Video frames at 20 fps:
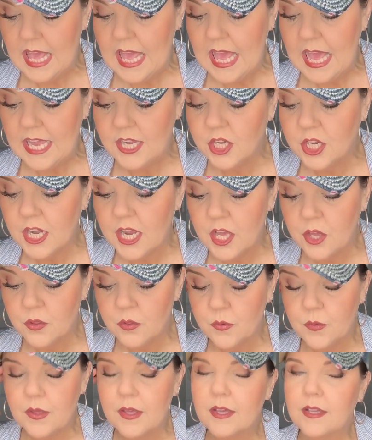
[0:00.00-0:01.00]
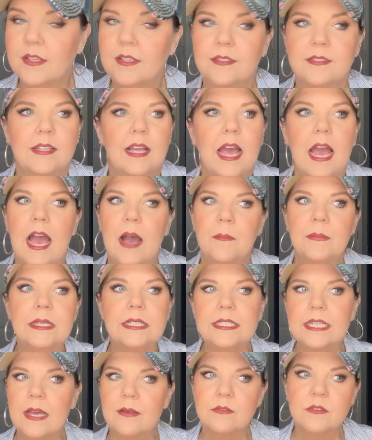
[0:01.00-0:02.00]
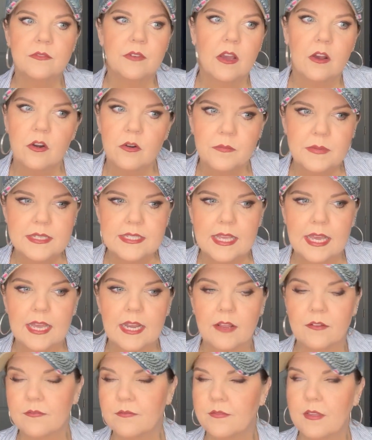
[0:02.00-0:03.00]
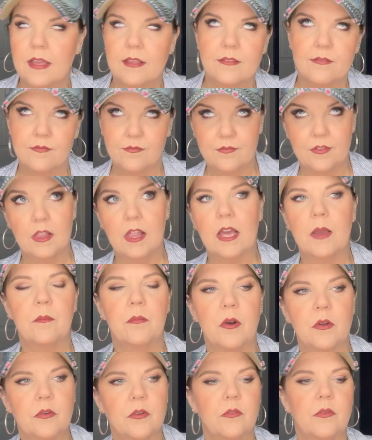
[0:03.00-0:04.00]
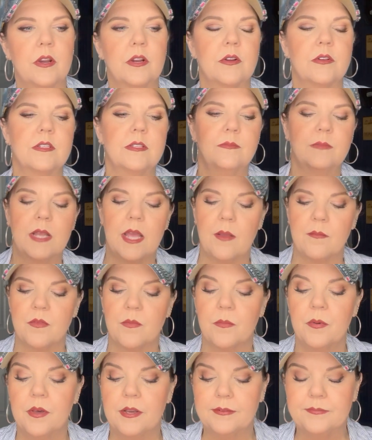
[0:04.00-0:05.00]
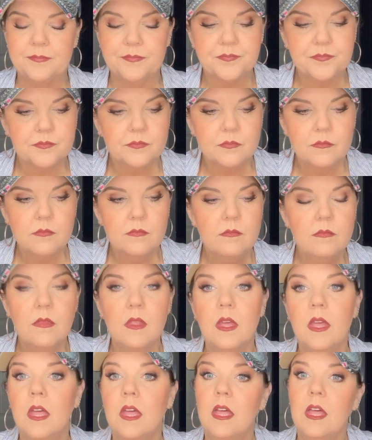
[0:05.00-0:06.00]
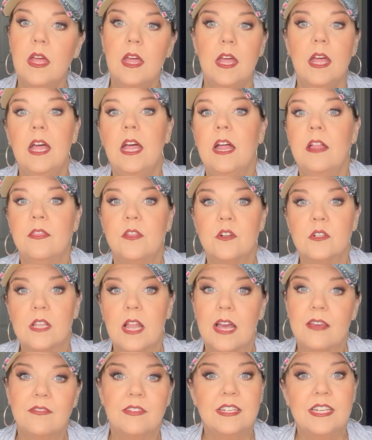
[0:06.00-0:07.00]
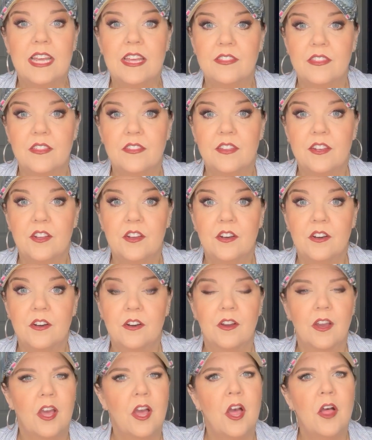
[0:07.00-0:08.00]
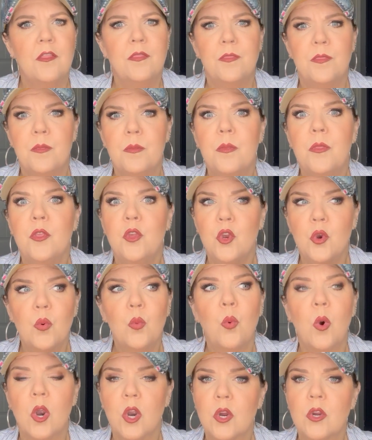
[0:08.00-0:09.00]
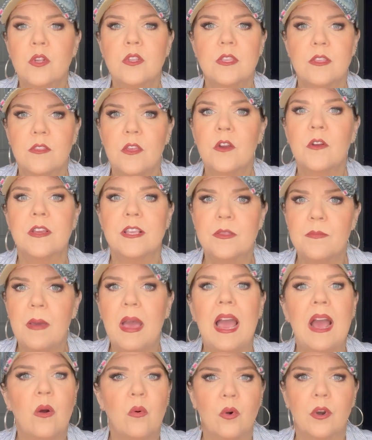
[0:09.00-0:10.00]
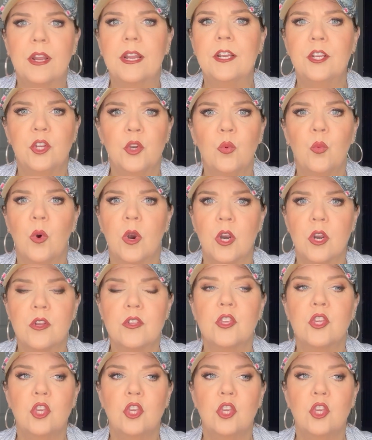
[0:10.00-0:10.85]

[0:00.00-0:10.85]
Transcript: And you know, how many times have y'all heard me say it? I feel like a broken record sometimes, but there's life and death in the tongue. Your words, there is power in your words.